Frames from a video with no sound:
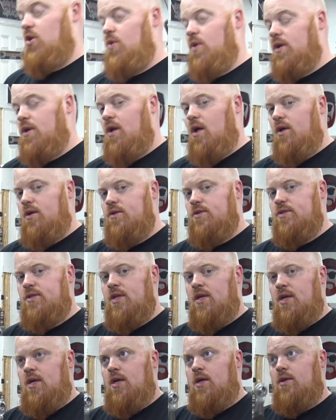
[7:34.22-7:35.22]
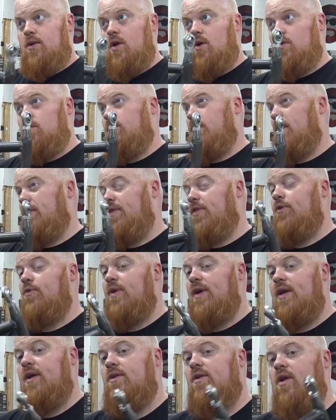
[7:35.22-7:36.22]
two hundred dollars, no, probably
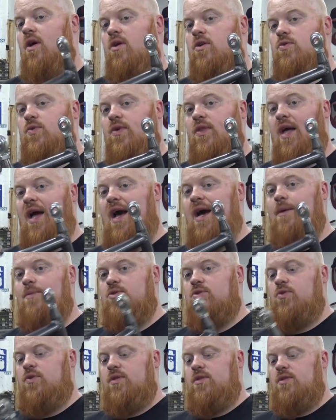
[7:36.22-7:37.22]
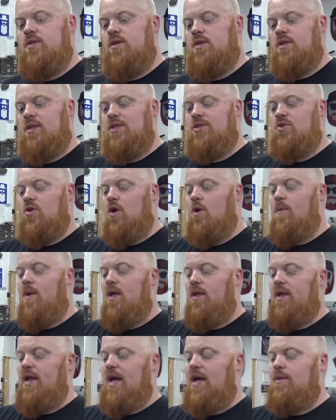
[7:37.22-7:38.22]
three hundred dollars worth of Heim joints. These
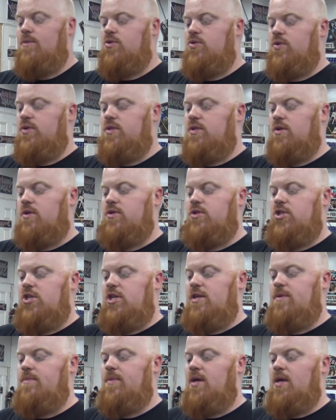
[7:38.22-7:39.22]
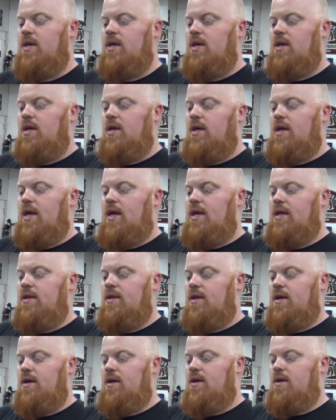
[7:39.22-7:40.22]
chromoly Heim joints aren't cheap,
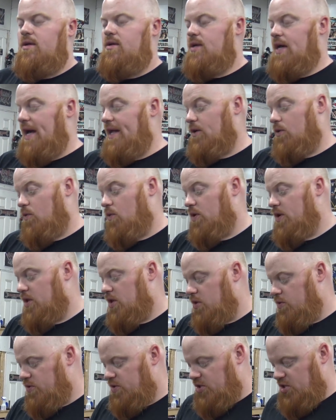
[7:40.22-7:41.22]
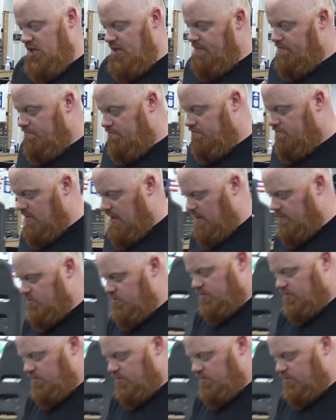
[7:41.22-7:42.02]
and uh, I don't want to use cheap Heim